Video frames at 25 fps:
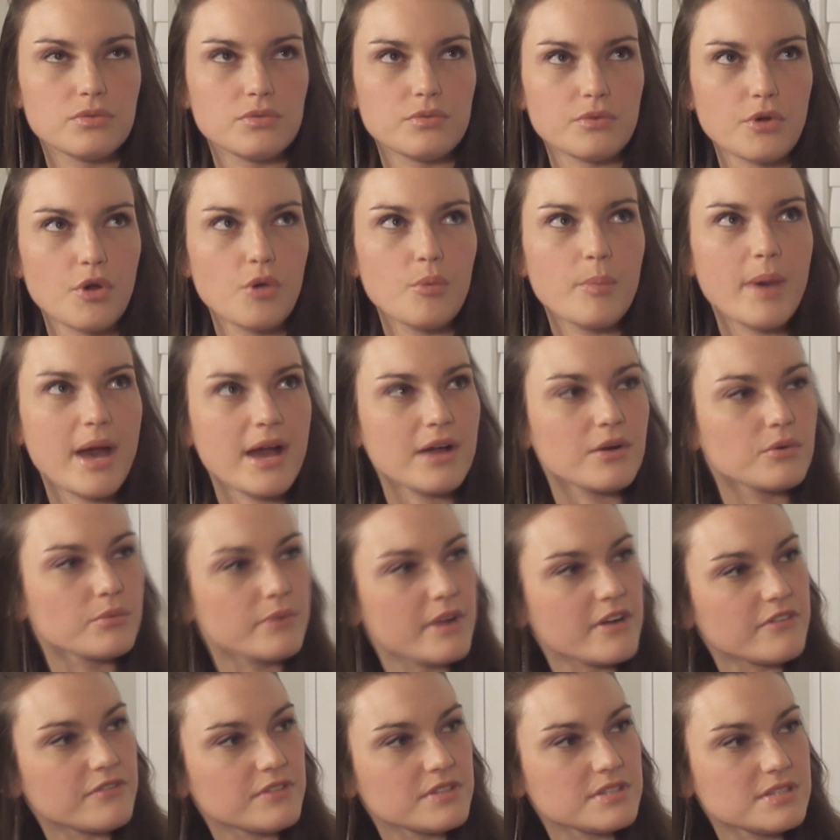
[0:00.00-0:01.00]
throwback
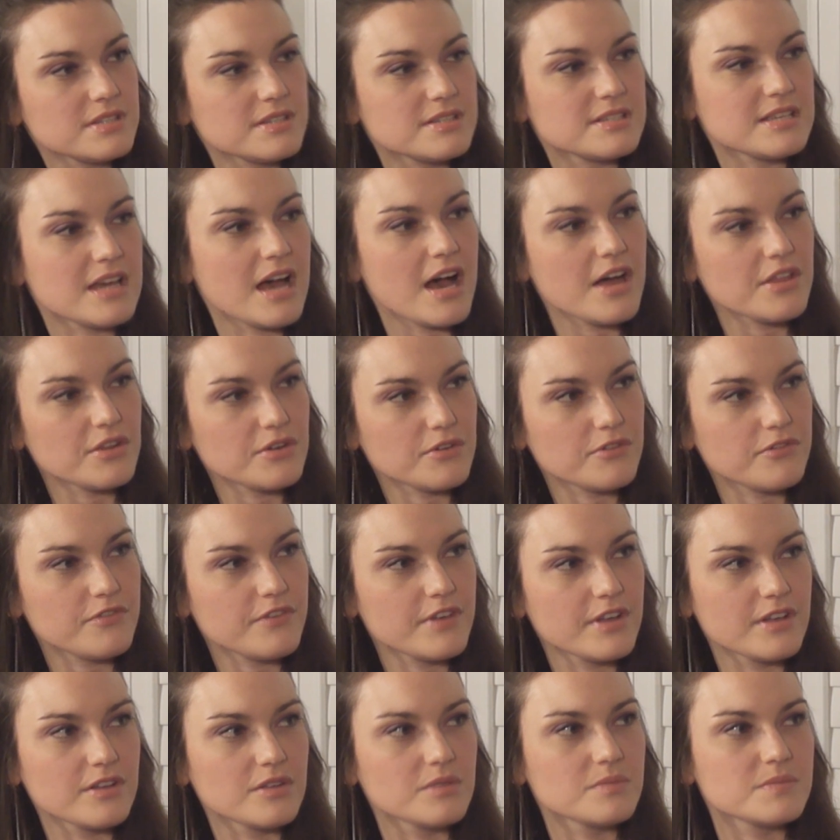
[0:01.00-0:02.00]
references to other
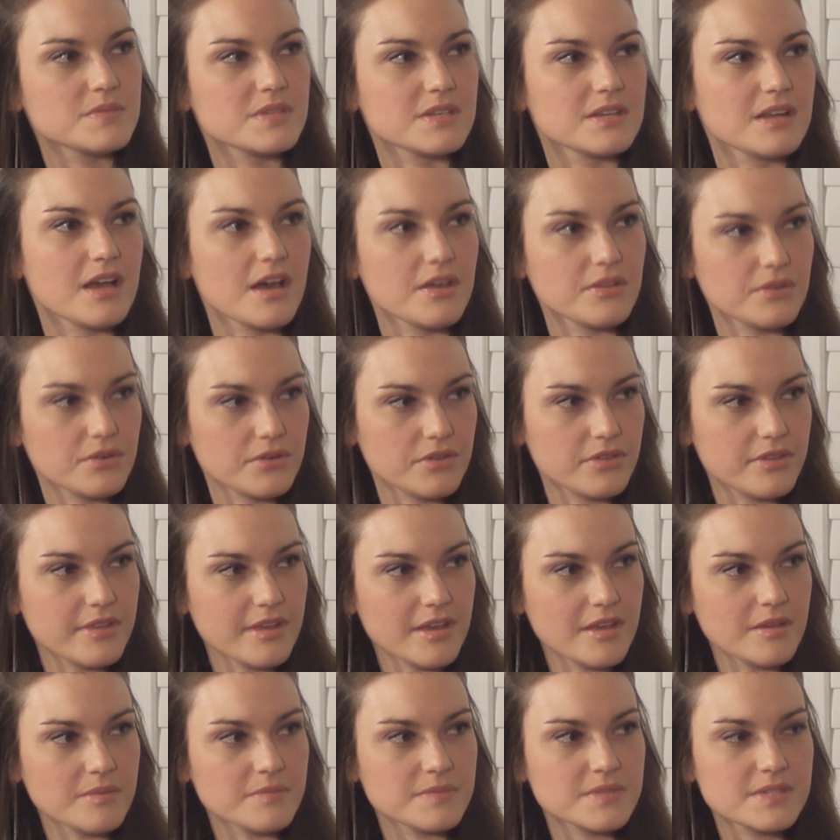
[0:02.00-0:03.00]
films and other
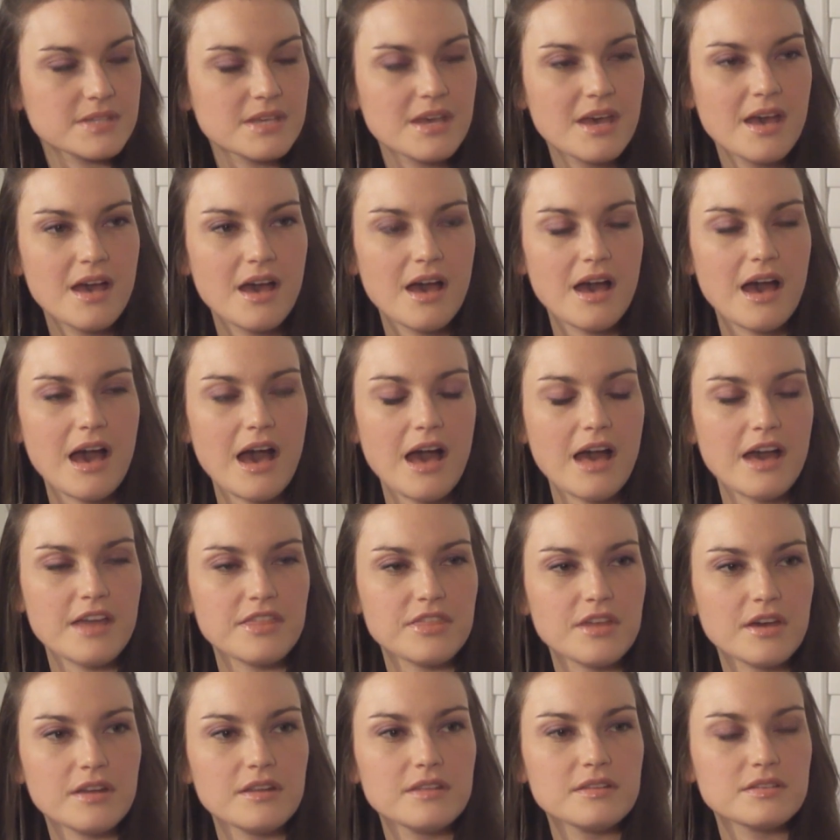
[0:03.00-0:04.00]
themes. I
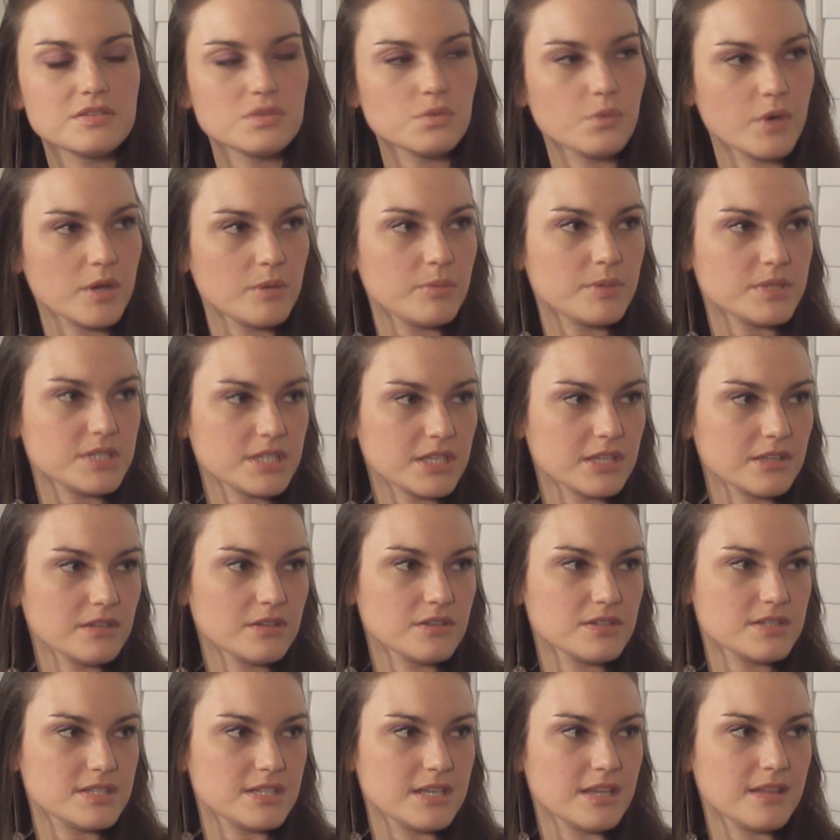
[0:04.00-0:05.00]
thought in this one
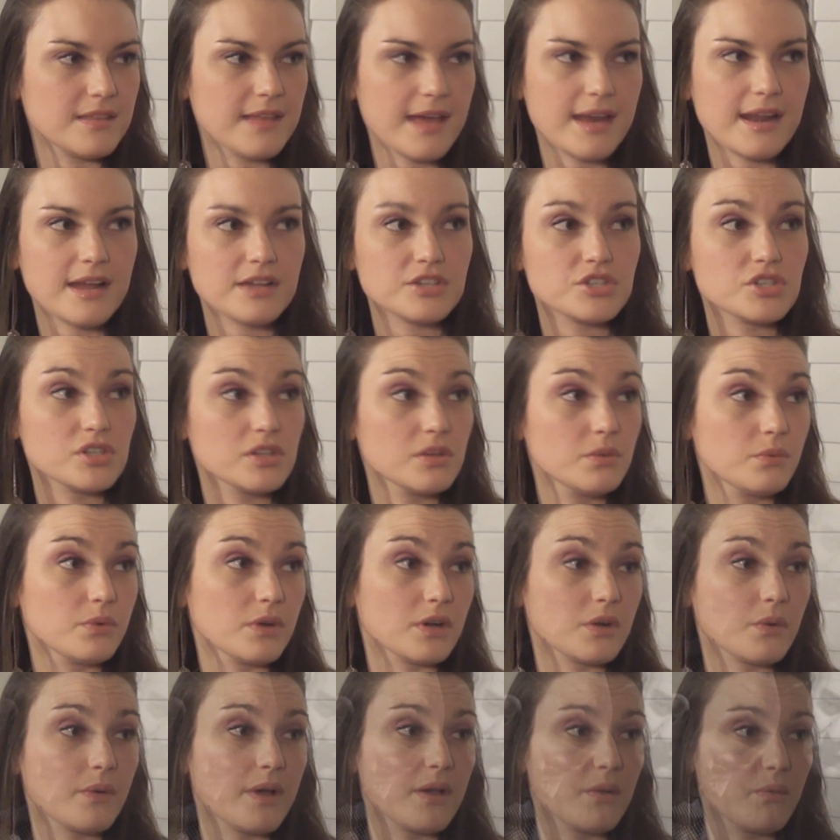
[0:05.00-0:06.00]
particular scene that actually
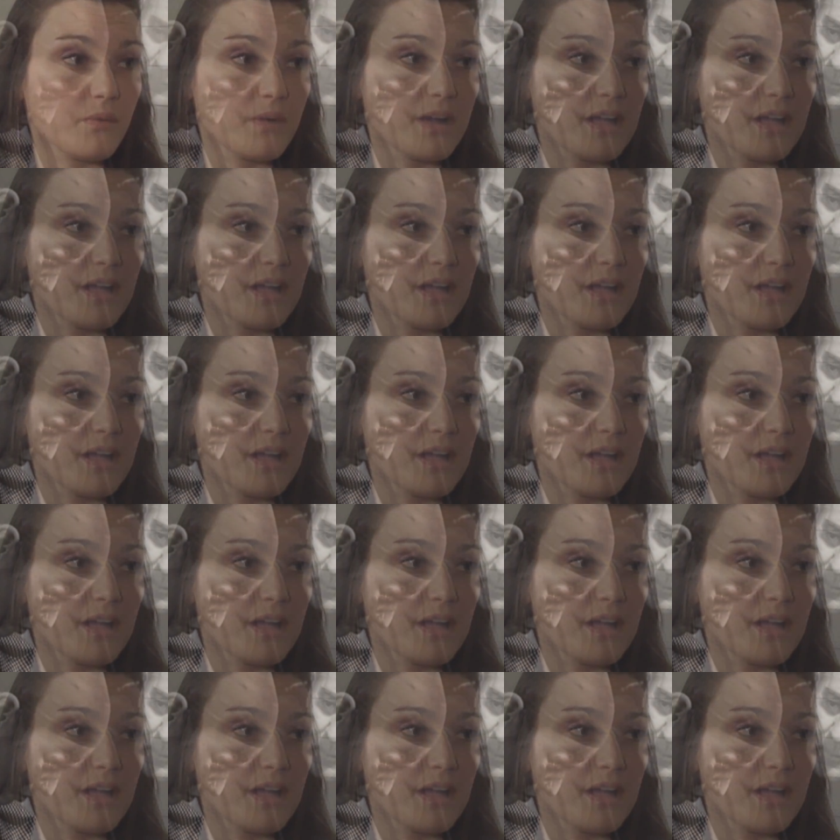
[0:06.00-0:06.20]
worked quite